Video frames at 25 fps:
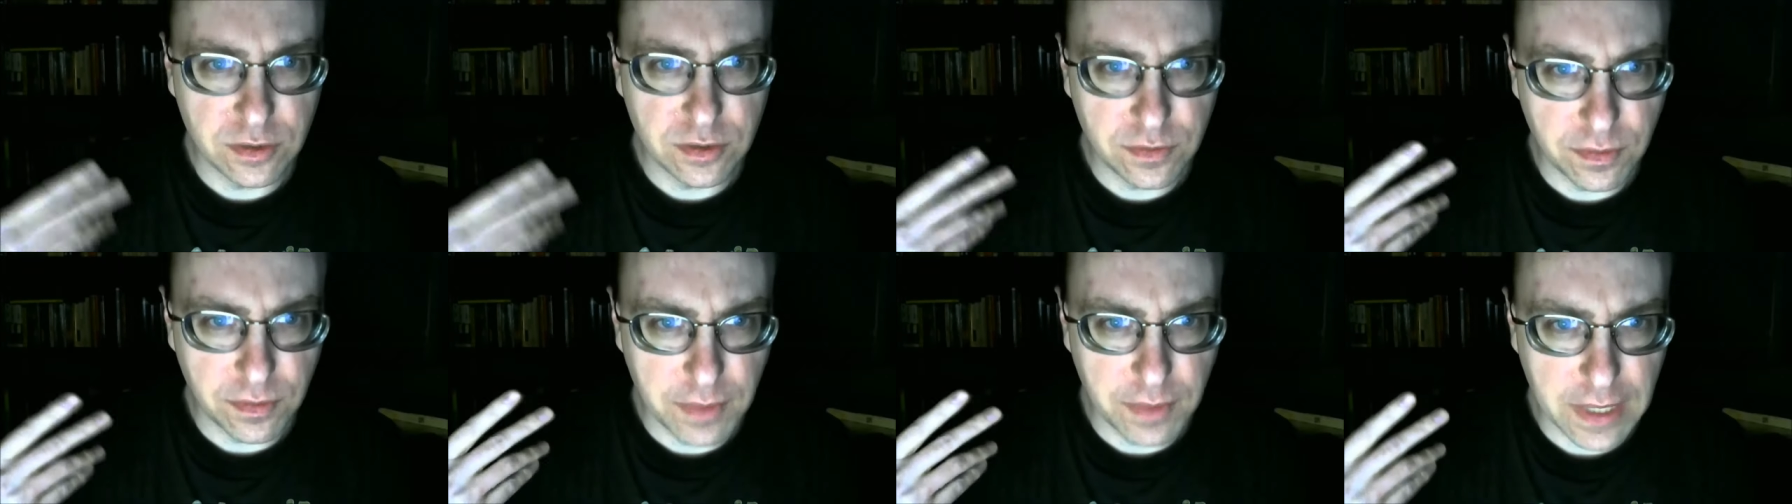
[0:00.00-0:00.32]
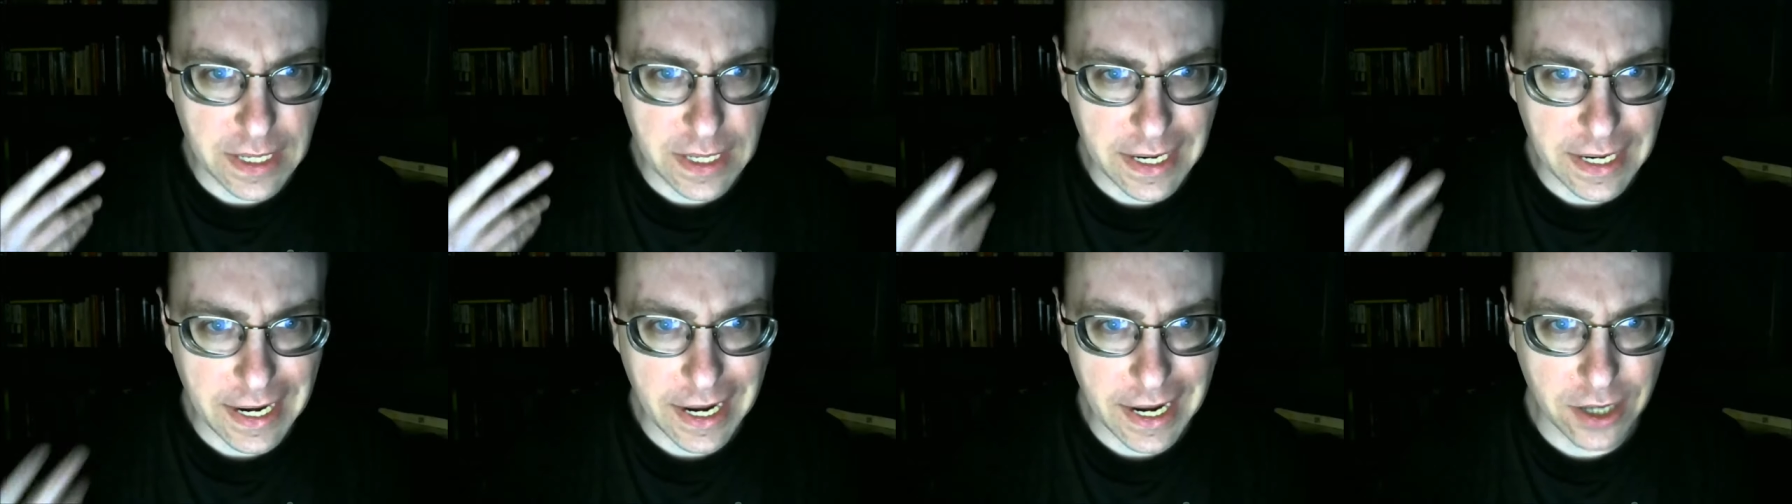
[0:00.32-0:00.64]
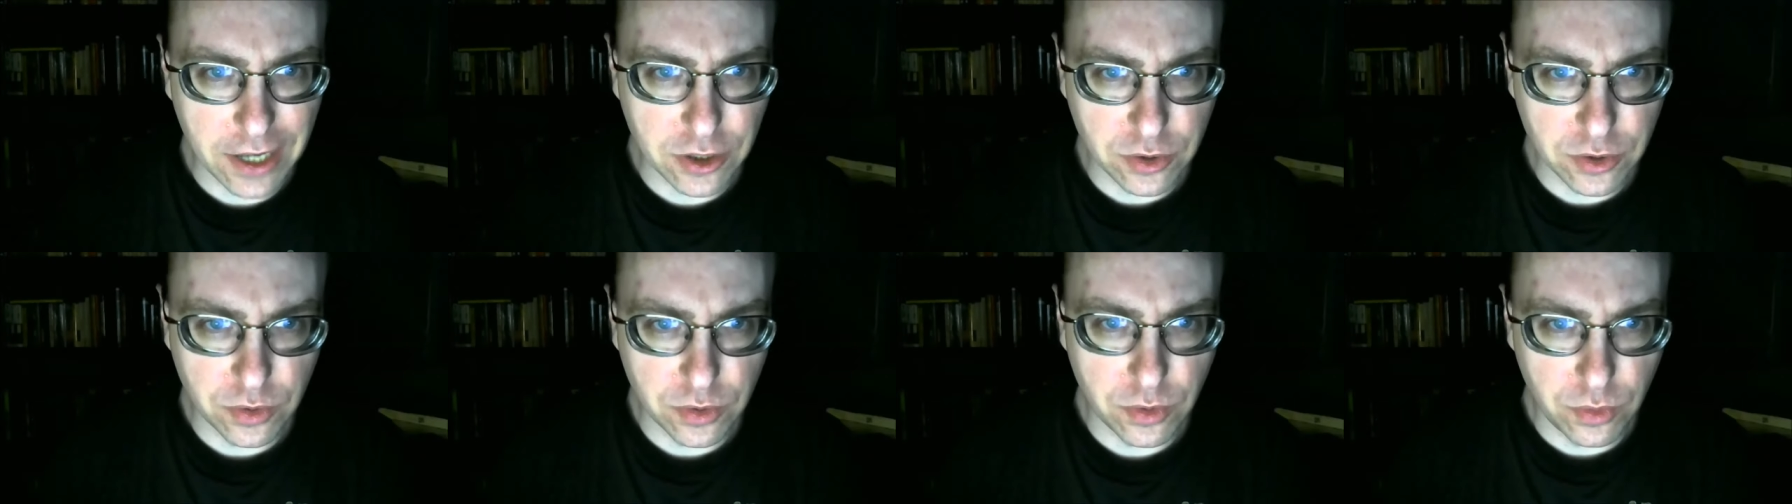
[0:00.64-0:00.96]
from the
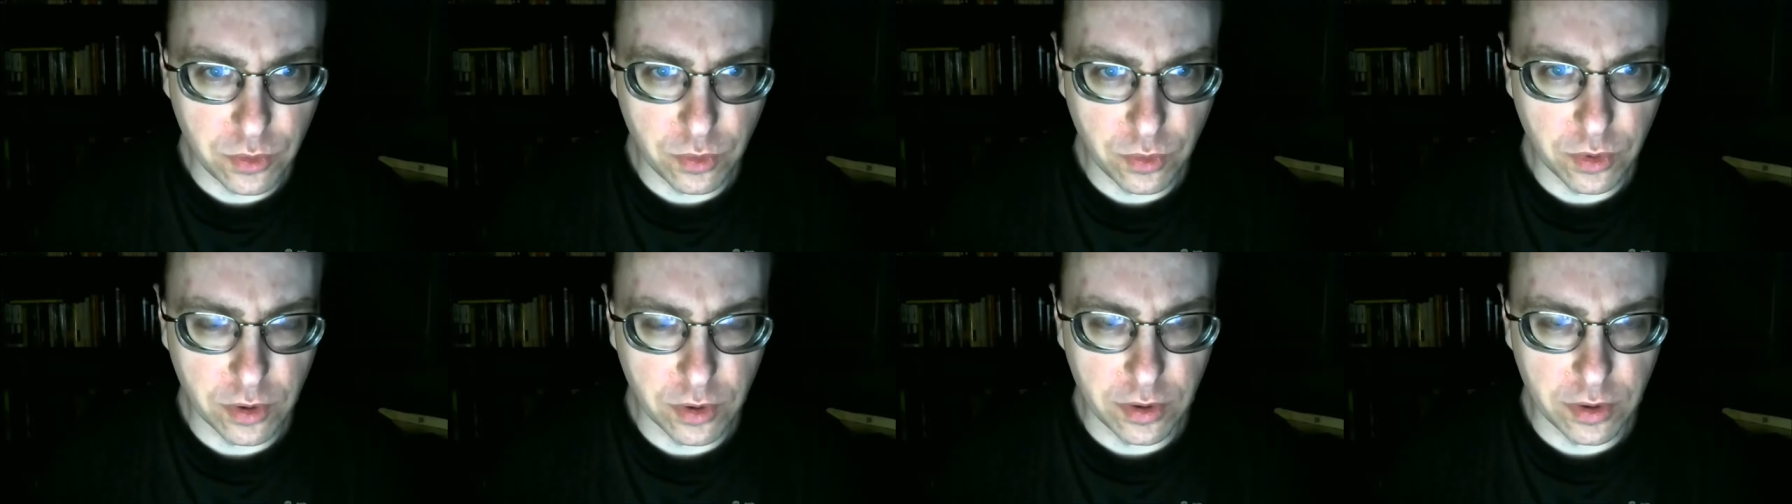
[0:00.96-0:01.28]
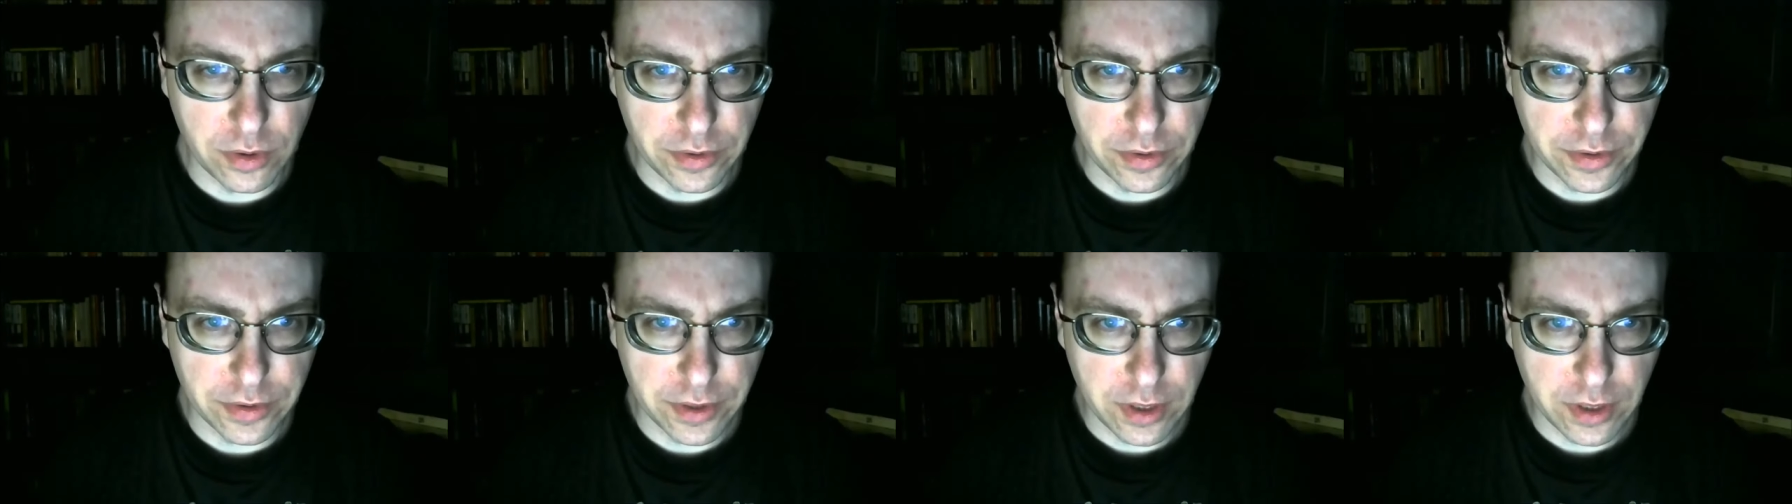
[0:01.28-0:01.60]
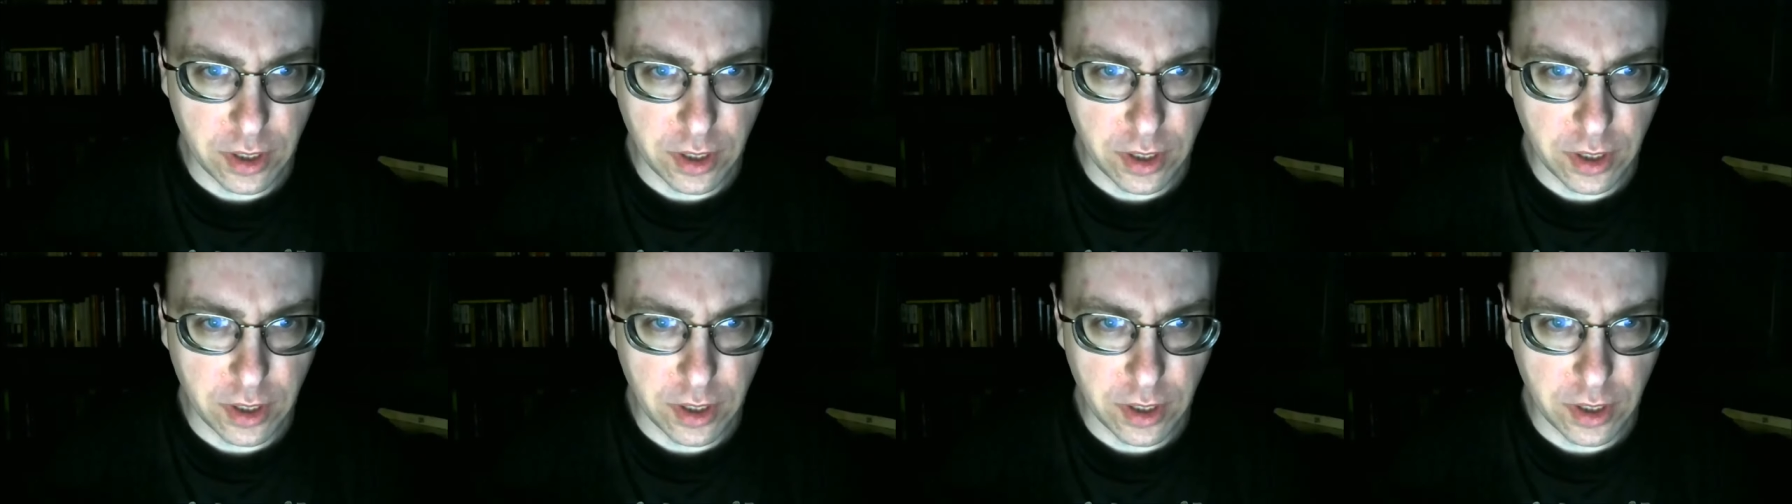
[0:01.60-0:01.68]
natural world,